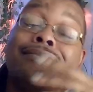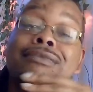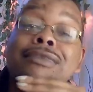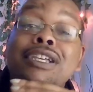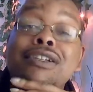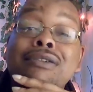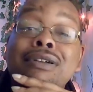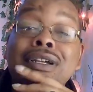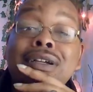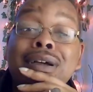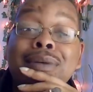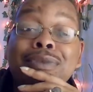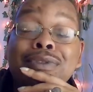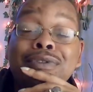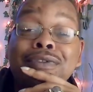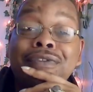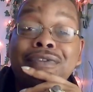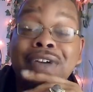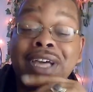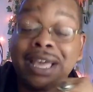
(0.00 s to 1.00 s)
You're trying to come
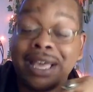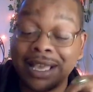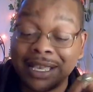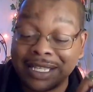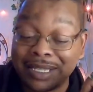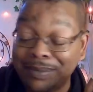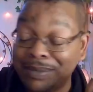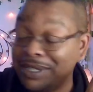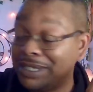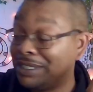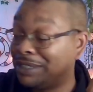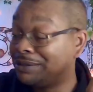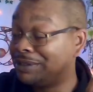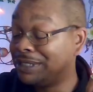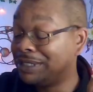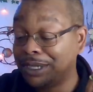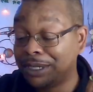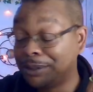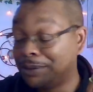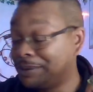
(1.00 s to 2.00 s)
through fast. I'm getting a little
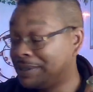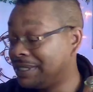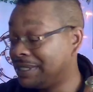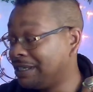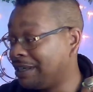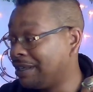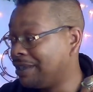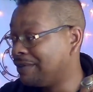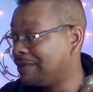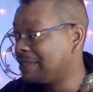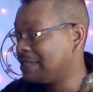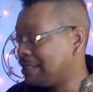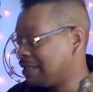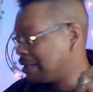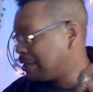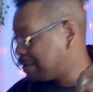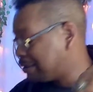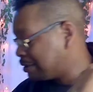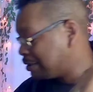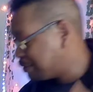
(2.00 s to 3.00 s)
toasty all of a
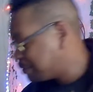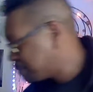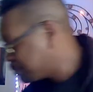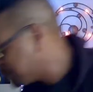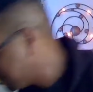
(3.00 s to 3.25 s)
sudden.